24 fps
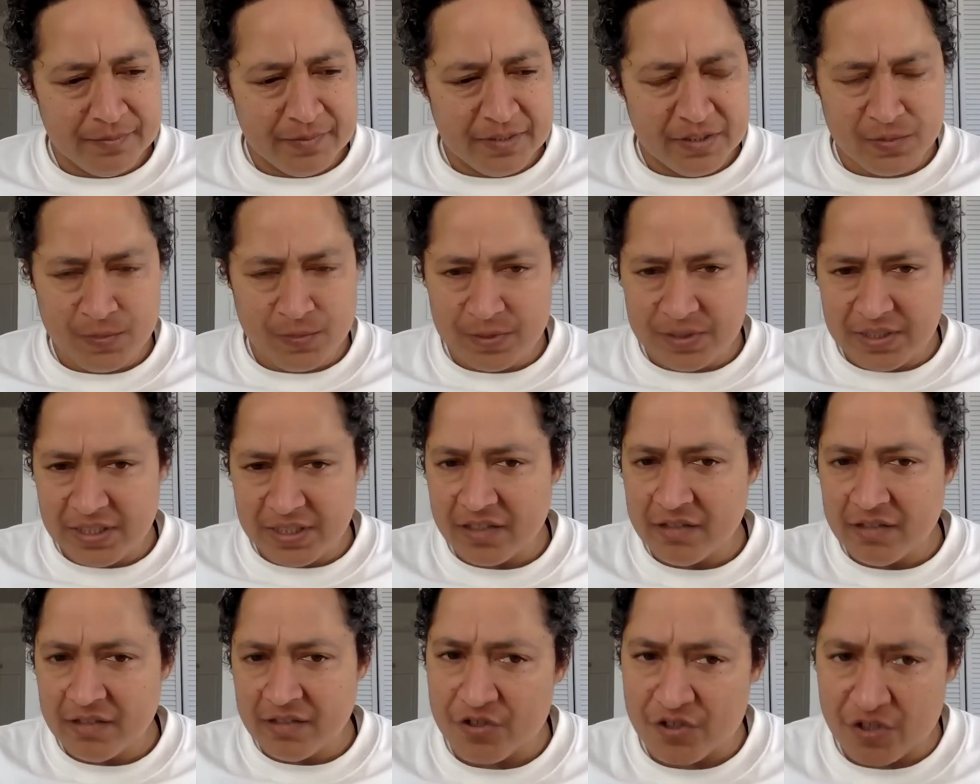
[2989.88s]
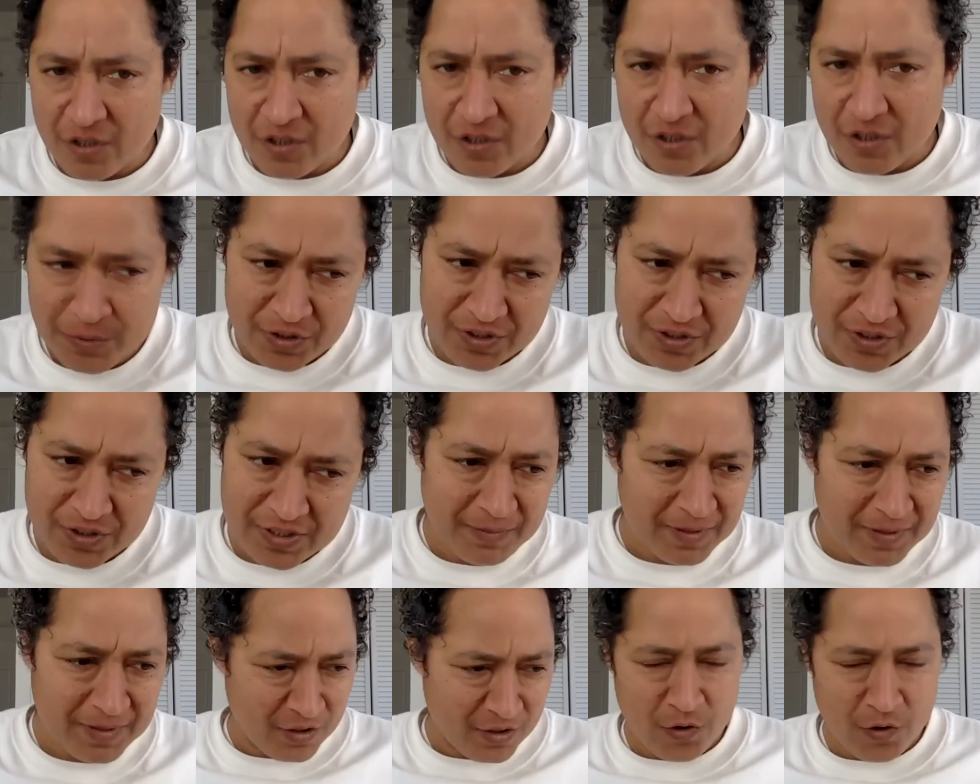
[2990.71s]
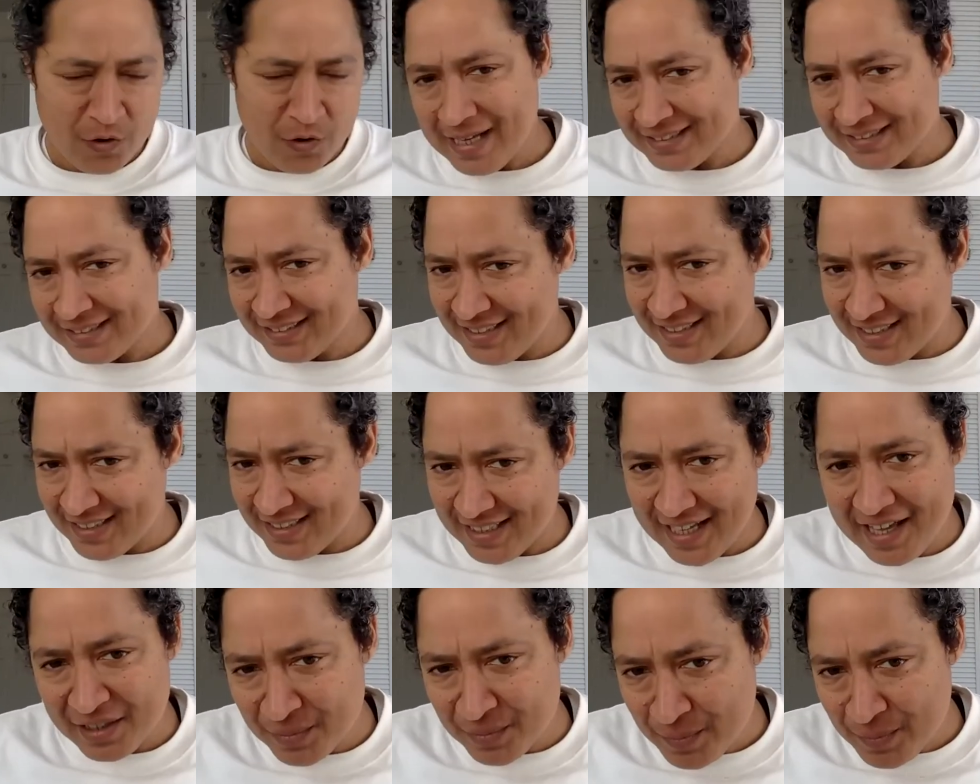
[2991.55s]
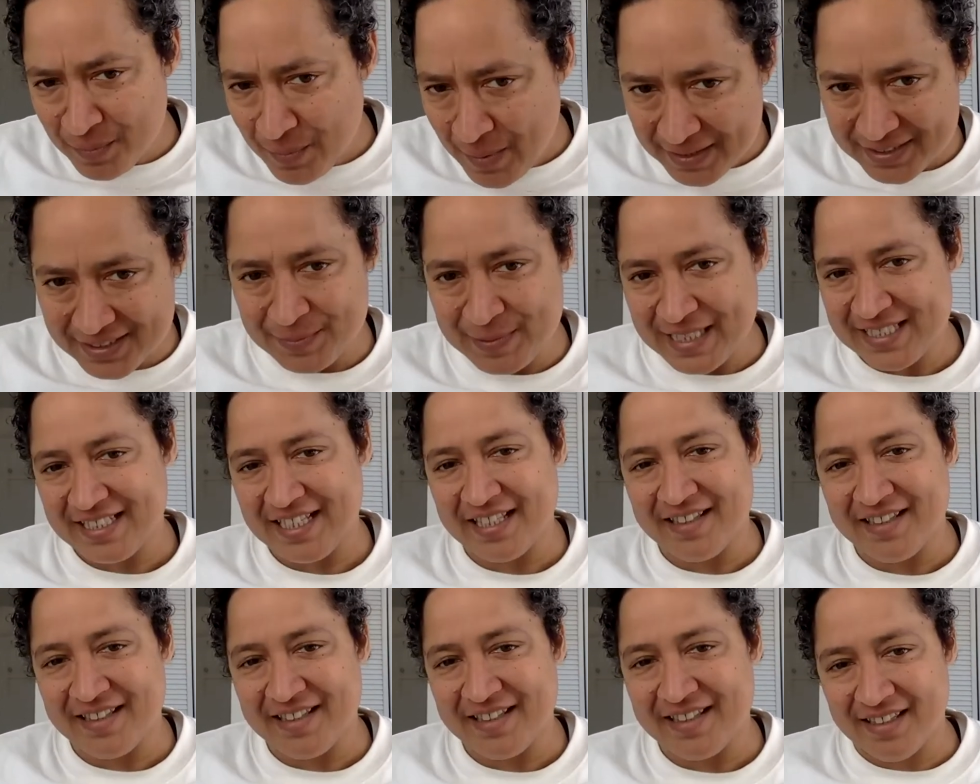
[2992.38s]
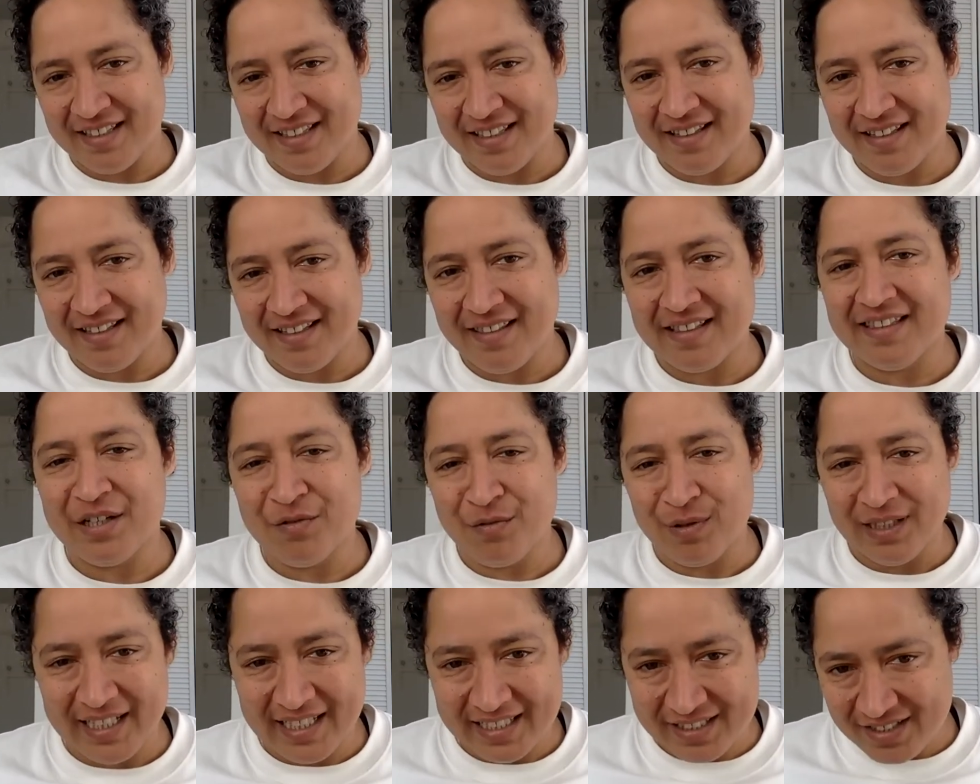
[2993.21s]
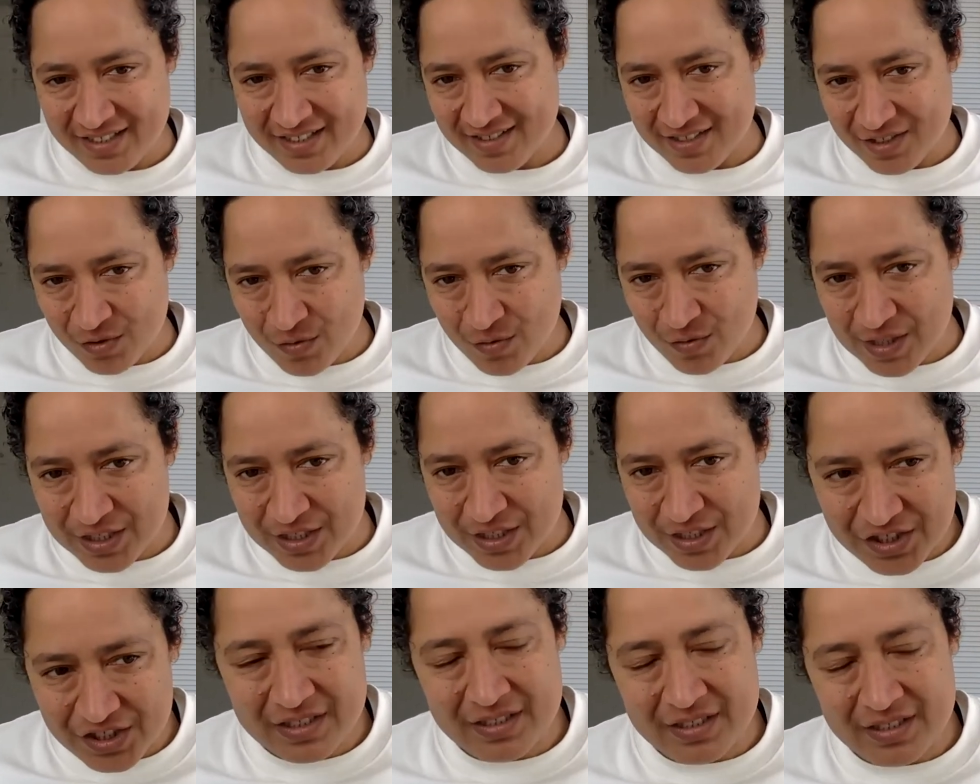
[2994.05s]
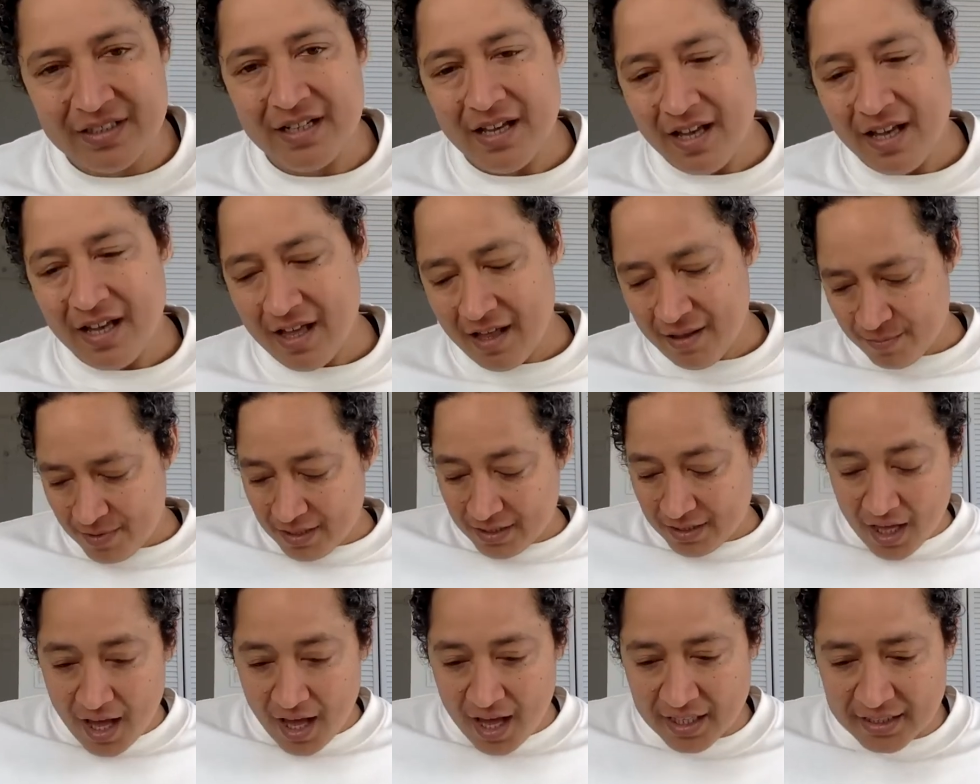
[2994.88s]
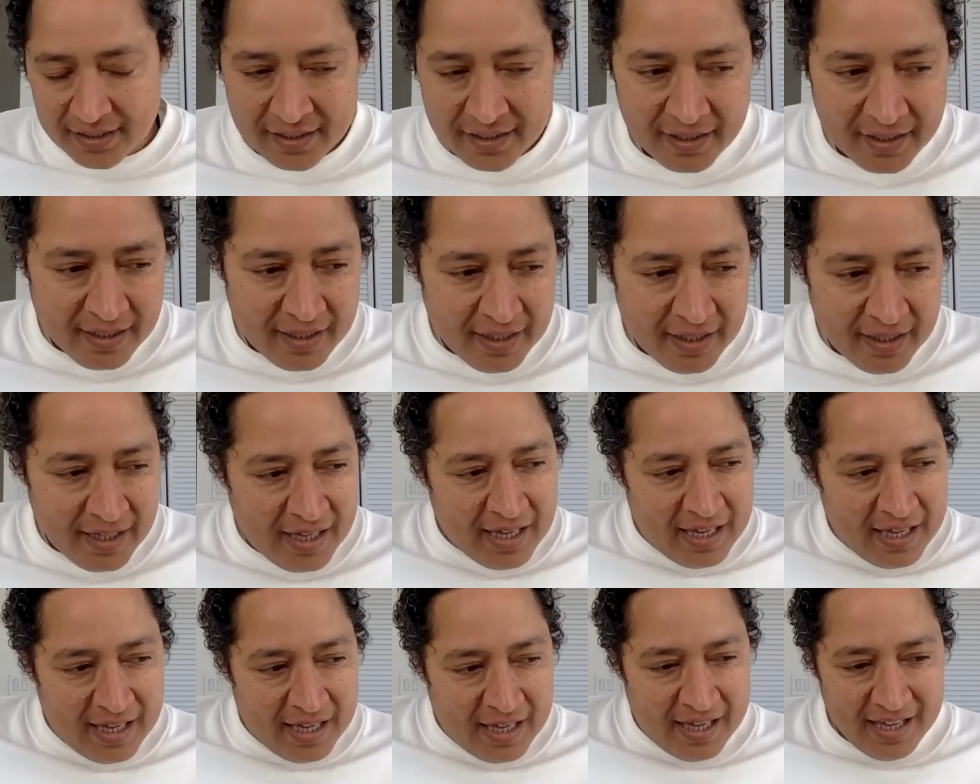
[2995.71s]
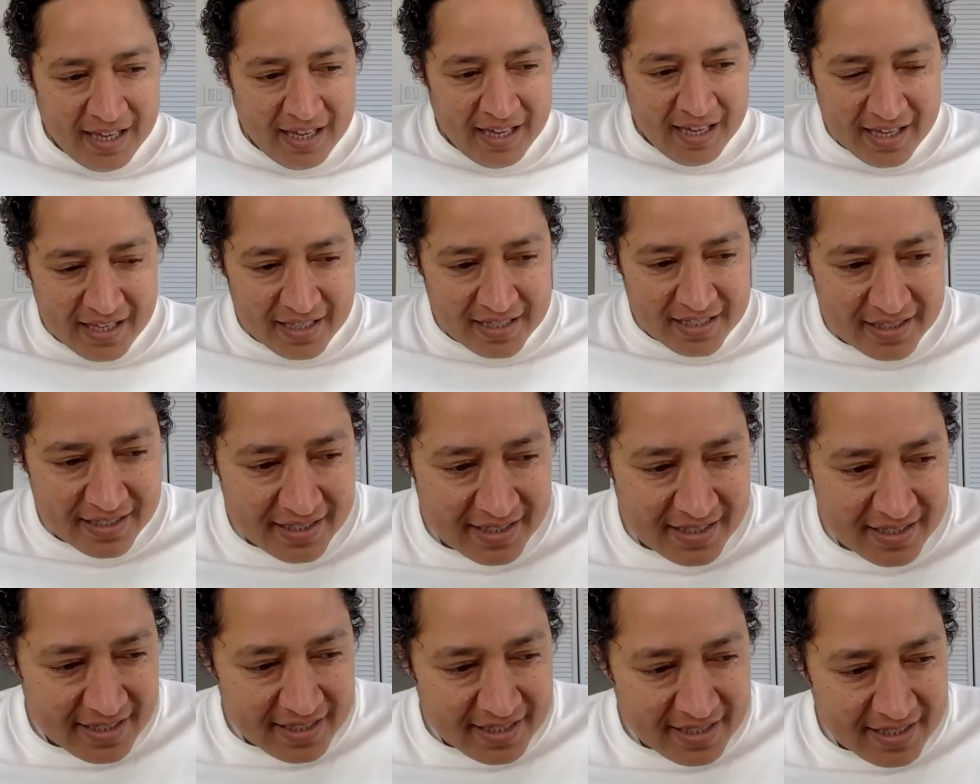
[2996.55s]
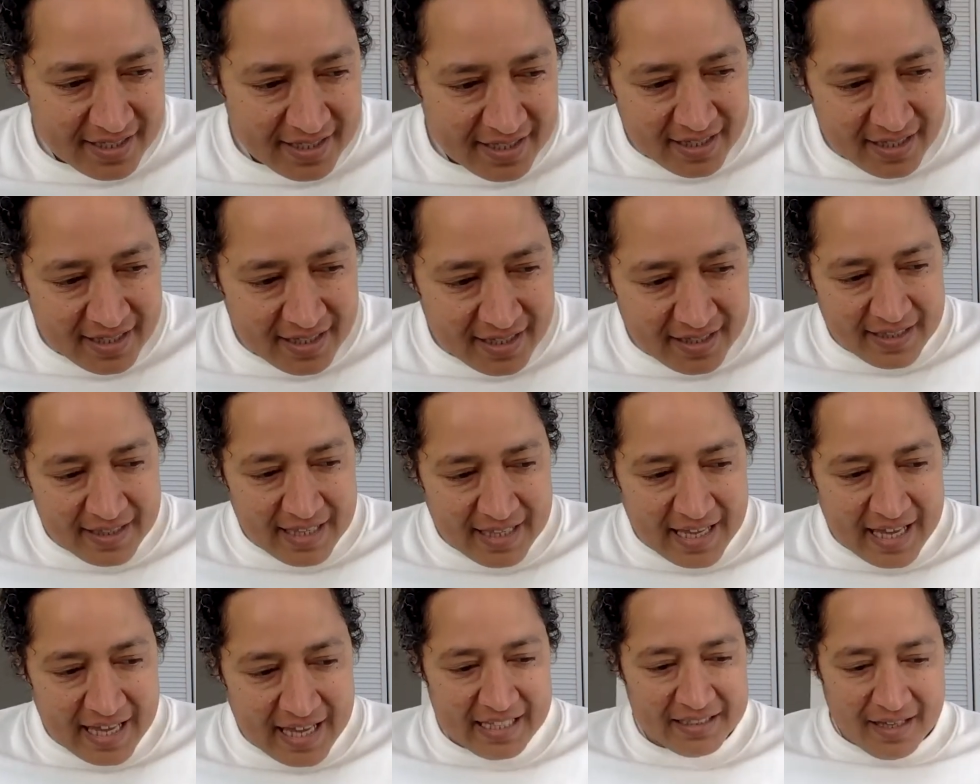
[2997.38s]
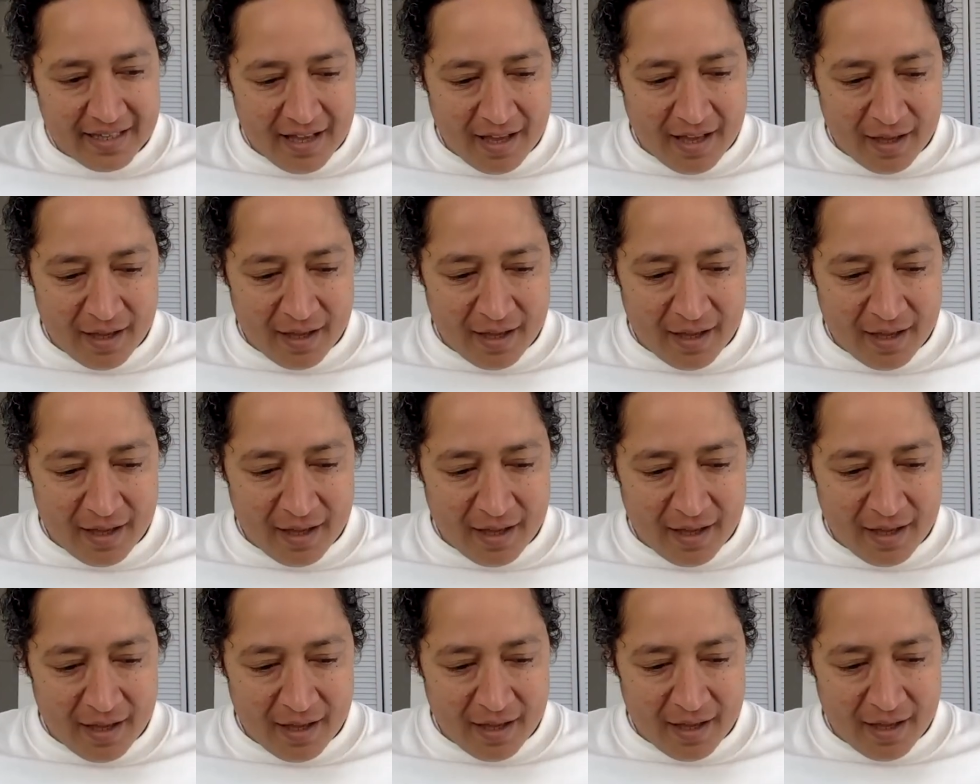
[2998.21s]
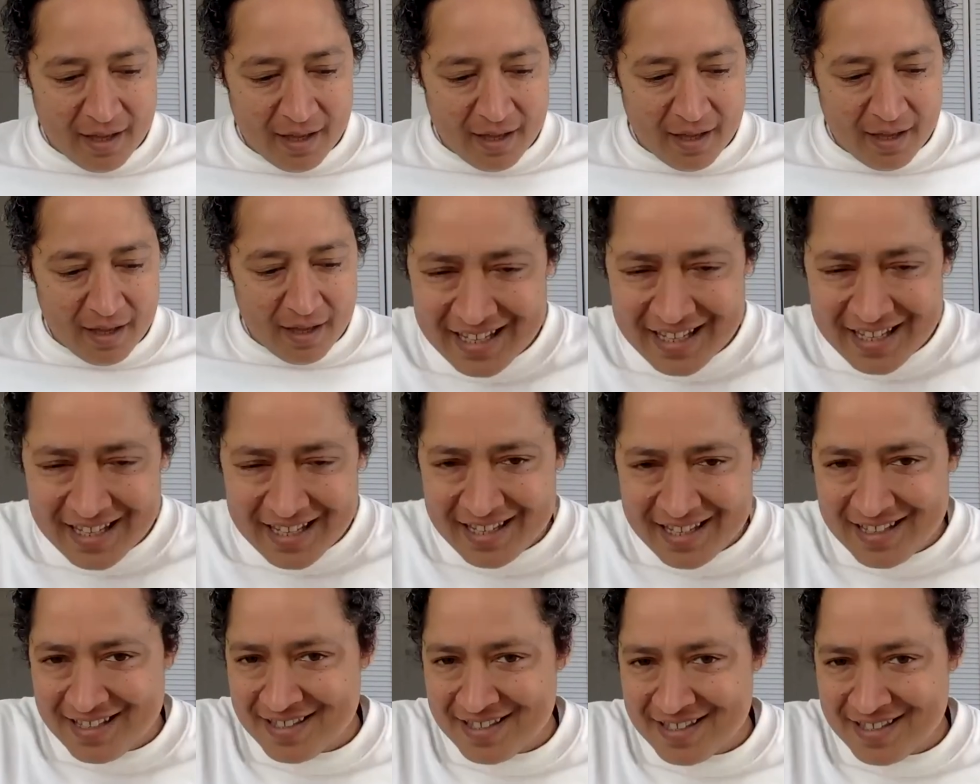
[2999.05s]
These particular sculptures, I'm gonna go back to the egg base because I think that they relate to this question a lot, is that you're